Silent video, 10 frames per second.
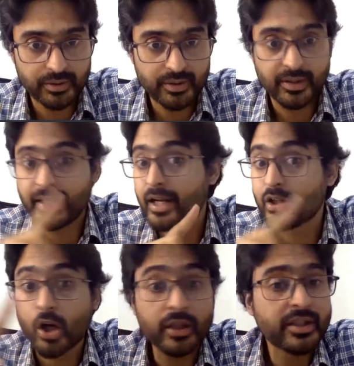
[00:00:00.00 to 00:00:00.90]
They are
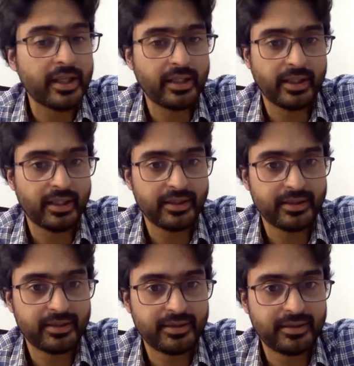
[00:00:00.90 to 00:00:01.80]
not saying that.
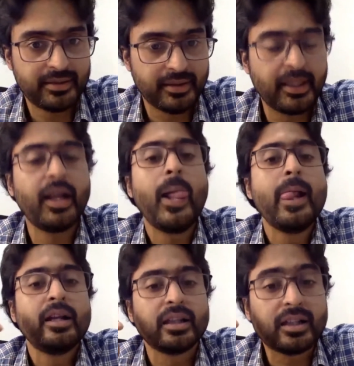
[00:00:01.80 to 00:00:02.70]
Okay.
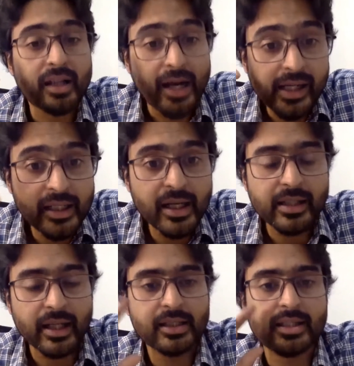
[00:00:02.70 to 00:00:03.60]
The criteria
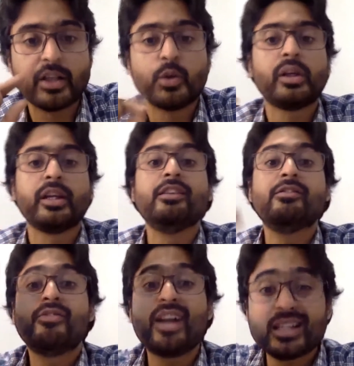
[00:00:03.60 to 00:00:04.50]
tells that you can
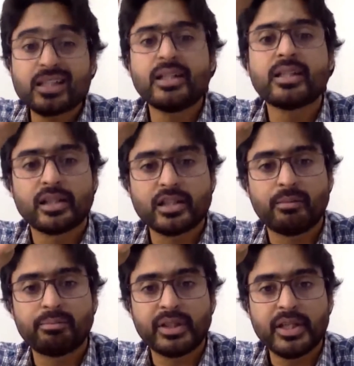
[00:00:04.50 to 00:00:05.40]
invest in such
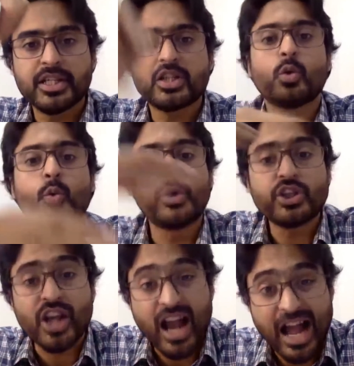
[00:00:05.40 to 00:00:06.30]
companies which
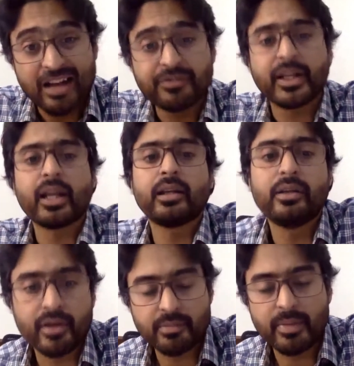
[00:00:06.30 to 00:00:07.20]
have taken
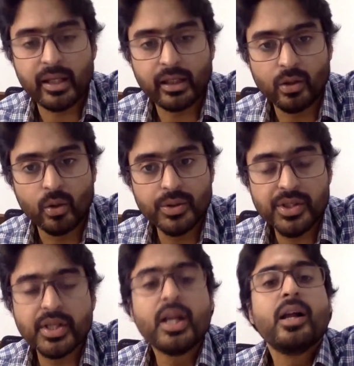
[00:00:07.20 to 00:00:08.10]
interest-bearing
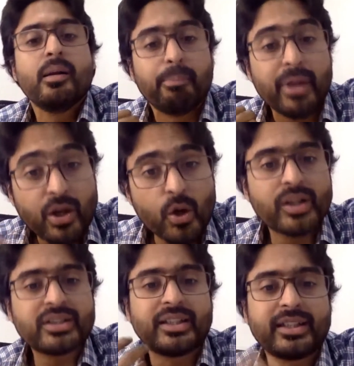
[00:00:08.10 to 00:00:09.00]
loans
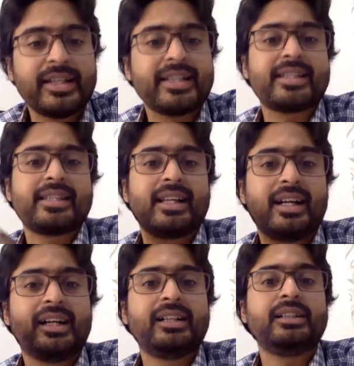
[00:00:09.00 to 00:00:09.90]
because it is
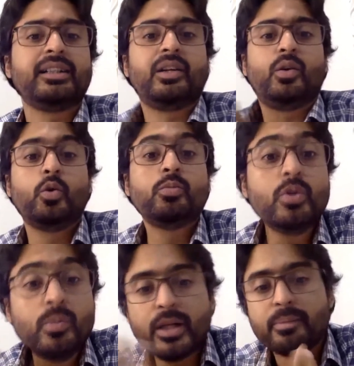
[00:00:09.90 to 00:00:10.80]
a
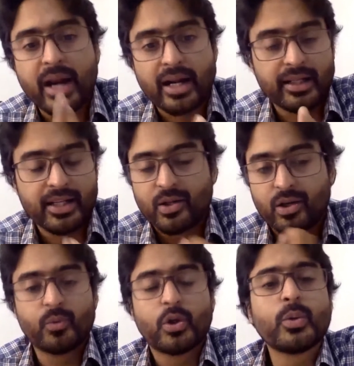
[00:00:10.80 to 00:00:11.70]
umuman practice, or
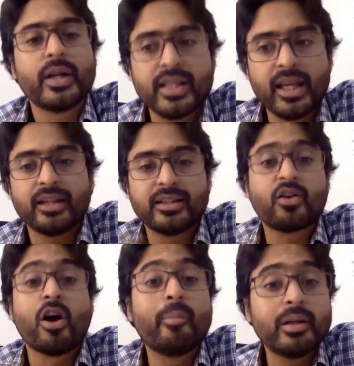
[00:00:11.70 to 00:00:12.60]
what do I say? As a
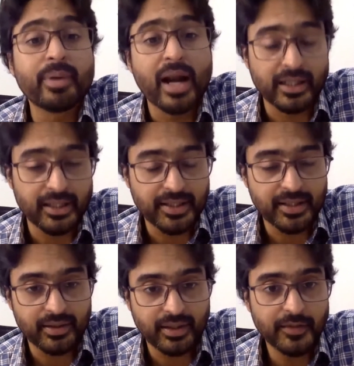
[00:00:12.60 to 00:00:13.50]
common practice.
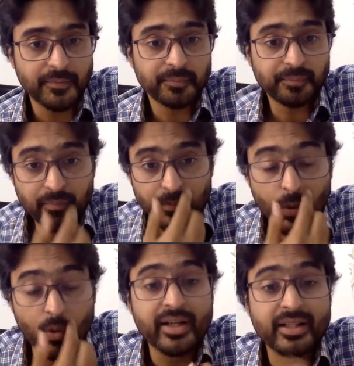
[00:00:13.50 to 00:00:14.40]
Okay.
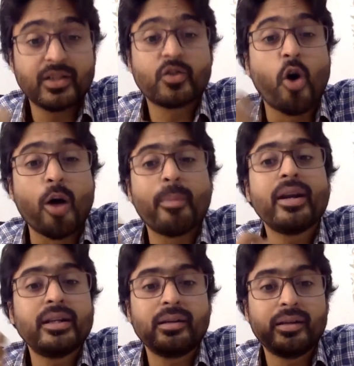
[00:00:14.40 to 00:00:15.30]
Or it is a
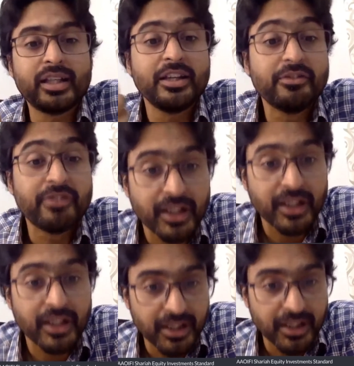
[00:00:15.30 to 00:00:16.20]
common
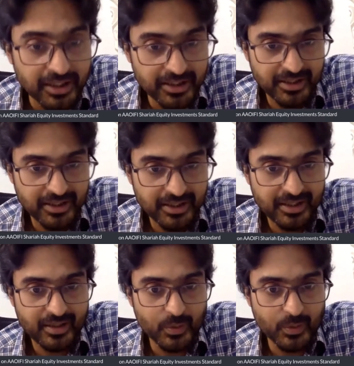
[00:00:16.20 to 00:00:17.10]
evil
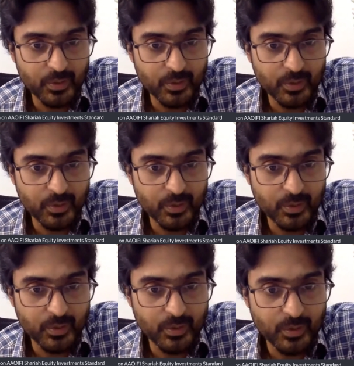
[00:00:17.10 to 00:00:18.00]
which cannot
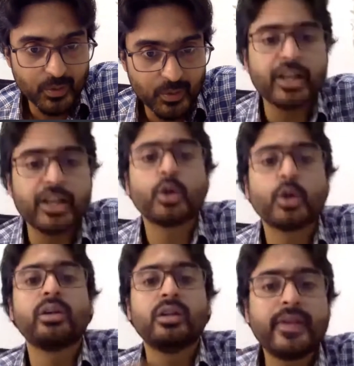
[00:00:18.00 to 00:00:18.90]
be
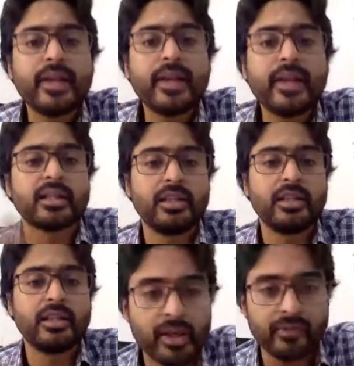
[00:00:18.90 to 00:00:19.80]
avoided, and you're living in
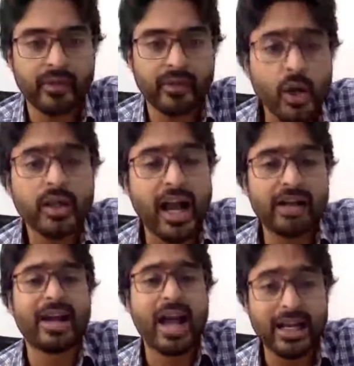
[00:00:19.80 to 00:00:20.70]
such an economic
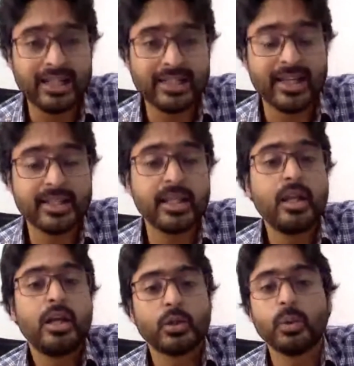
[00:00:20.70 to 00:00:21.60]
environment where you
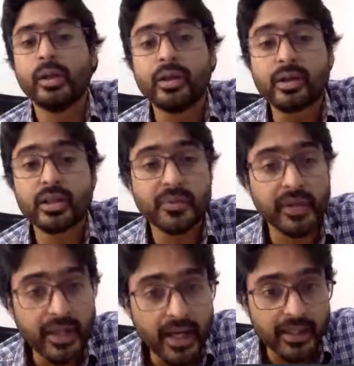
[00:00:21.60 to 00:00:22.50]
cannot have
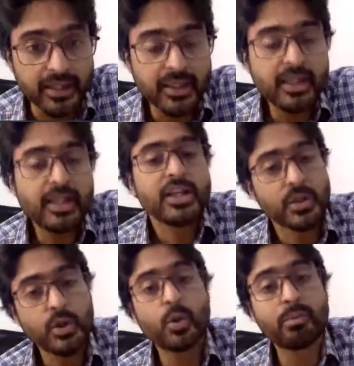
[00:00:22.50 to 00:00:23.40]
access to
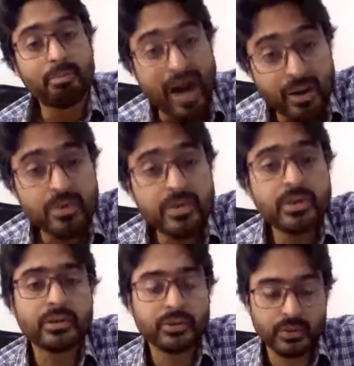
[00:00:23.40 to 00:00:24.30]
interest-free debt.
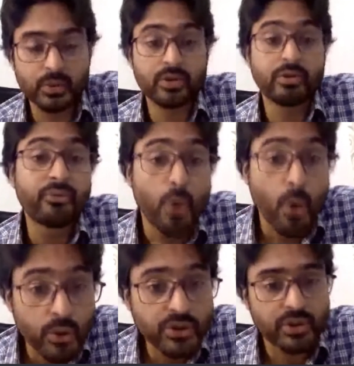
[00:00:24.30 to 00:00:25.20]
So you are bound
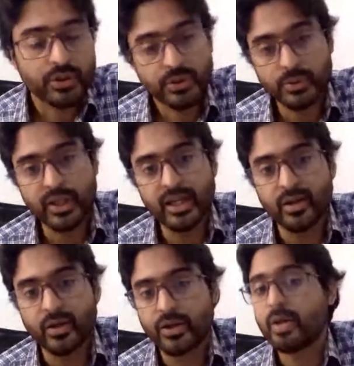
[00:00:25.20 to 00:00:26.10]
to, or you're
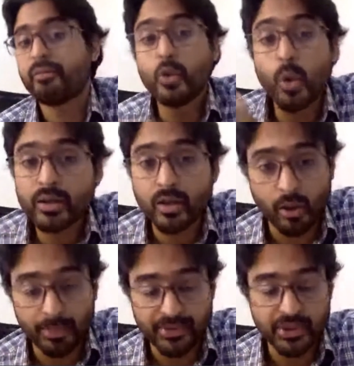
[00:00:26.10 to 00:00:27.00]
forced to take, or you
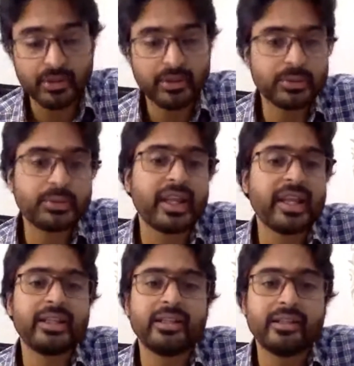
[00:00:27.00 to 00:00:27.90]
have no other
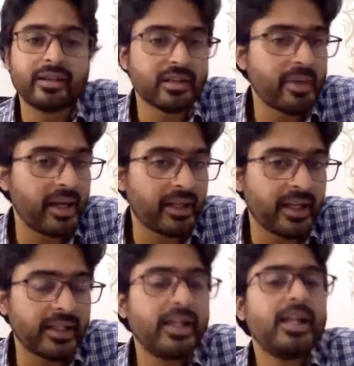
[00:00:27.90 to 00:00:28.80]
option to take an
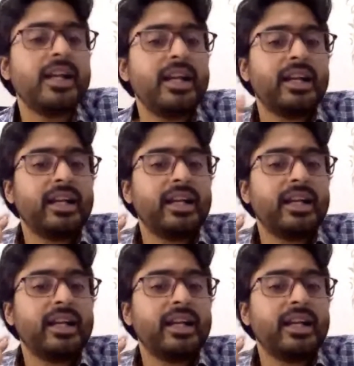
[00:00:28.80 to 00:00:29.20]
interest-bearing debt.